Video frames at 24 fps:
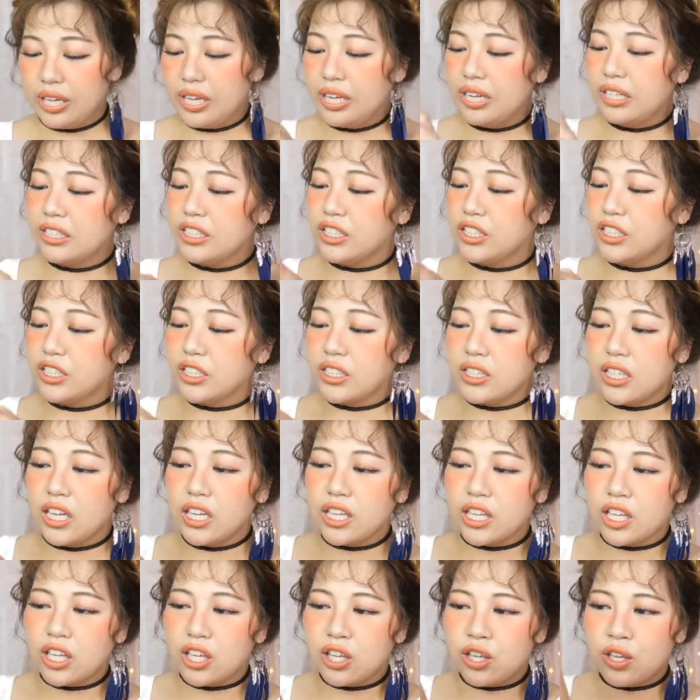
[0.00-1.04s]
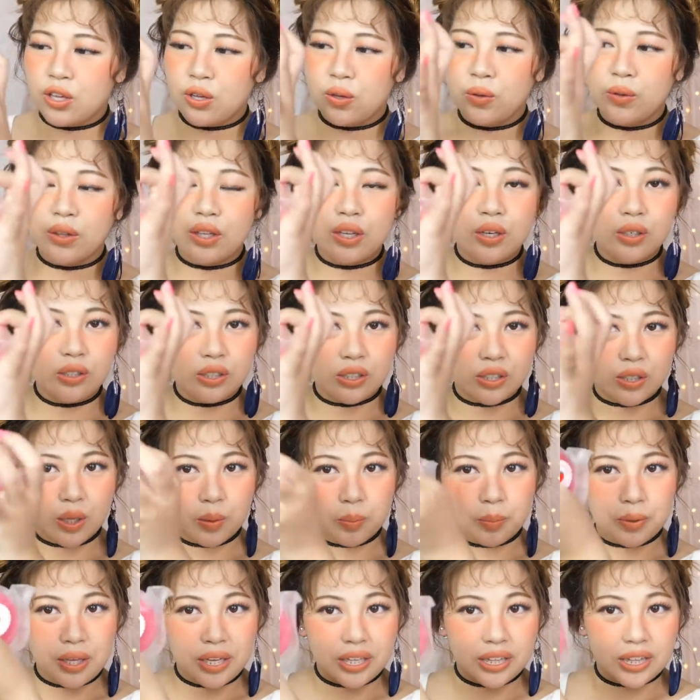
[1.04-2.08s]
And it's just a cute little
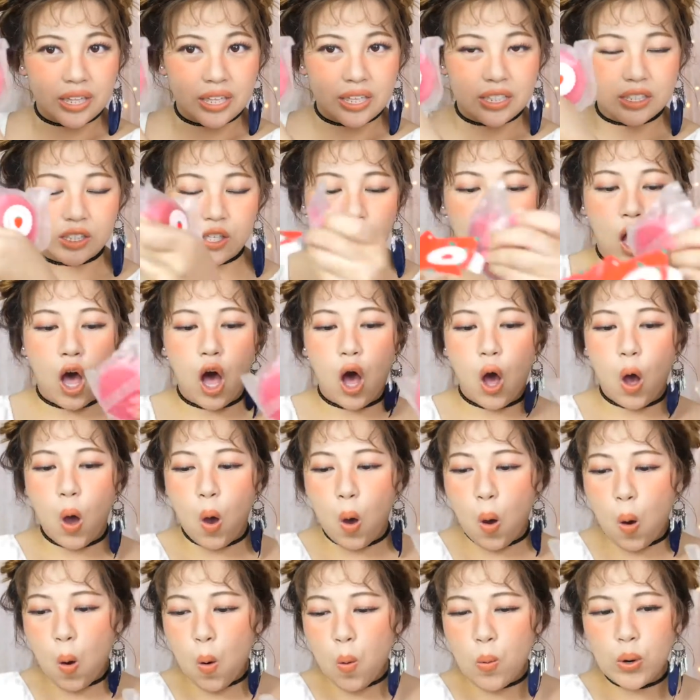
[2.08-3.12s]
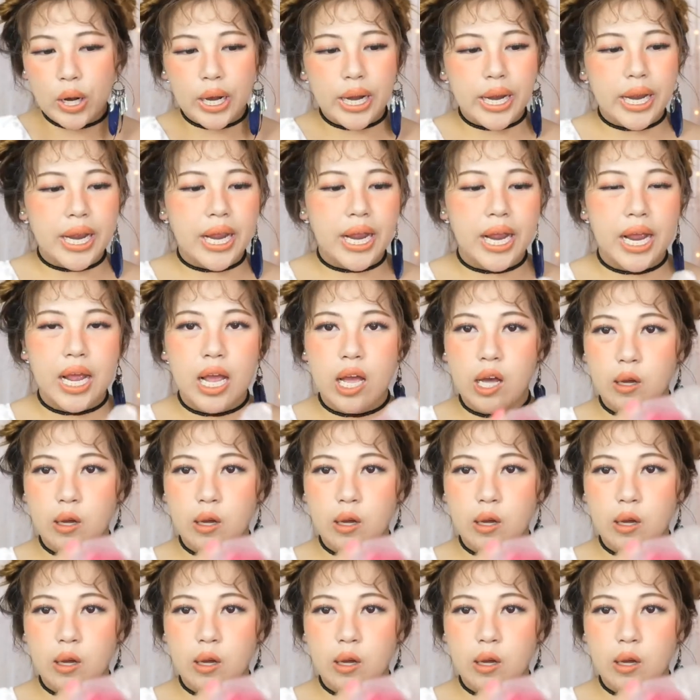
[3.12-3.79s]
soap like this. Holy